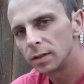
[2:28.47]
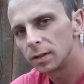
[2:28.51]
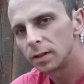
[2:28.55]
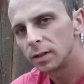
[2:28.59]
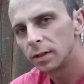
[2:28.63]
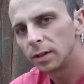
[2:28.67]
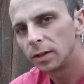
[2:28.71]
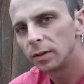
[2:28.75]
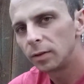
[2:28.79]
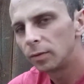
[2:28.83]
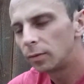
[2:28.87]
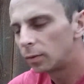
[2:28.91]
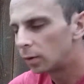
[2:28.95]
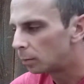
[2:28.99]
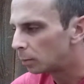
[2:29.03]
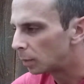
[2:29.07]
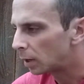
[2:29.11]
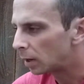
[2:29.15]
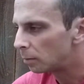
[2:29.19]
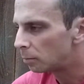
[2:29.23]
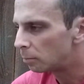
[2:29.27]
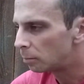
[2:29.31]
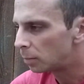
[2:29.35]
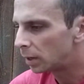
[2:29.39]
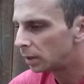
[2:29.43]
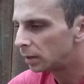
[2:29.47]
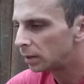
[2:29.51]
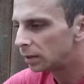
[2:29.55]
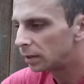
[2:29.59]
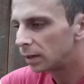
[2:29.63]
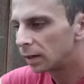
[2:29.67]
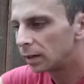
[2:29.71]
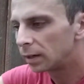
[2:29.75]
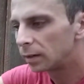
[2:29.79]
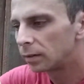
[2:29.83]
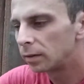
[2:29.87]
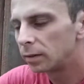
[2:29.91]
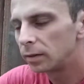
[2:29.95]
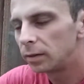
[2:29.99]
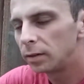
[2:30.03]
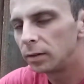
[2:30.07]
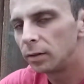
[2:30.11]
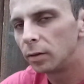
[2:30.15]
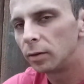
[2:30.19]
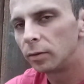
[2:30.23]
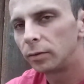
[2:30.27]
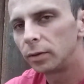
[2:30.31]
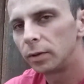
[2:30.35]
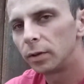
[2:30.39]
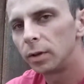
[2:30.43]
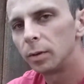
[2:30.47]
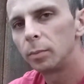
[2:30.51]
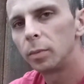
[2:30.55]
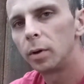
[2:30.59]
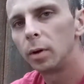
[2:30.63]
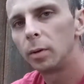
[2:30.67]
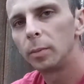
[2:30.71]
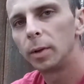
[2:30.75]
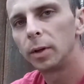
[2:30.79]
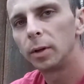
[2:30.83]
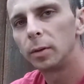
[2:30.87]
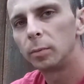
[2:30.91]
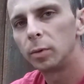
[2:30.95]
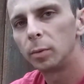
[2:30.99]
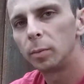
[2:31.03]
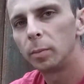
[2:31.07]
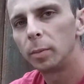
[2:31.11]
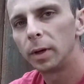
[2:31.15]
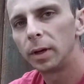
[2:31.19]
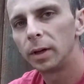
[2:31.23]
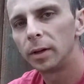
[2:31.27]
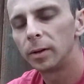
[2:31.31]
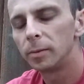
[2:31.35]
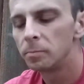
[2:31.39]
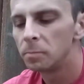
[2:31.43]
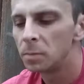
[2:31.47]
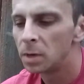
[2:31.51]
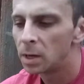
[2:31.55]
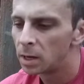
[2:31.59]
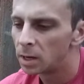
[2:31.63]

link for my buddy Anthony over at Palmetto Prepared.